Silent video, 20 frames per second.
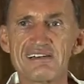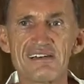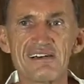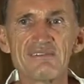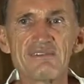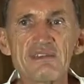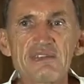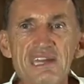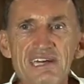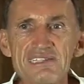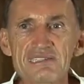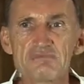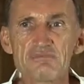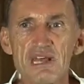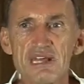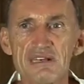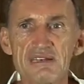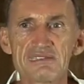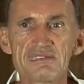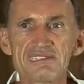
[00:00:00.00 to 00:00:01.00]
we just
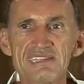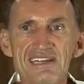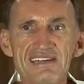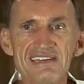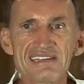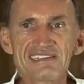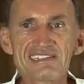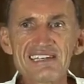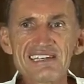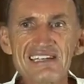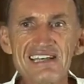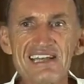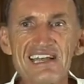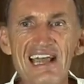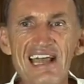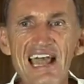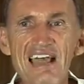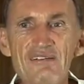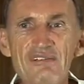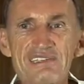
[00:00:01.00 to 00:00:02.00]
make it. The thing,
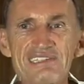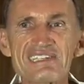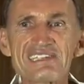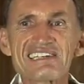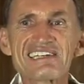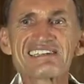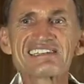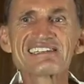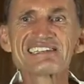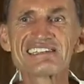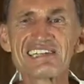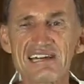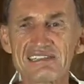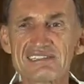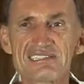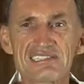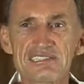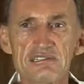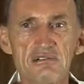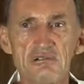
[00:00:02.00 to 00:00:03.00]
everything is
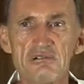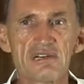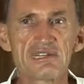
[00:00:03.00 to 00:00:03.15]
just so.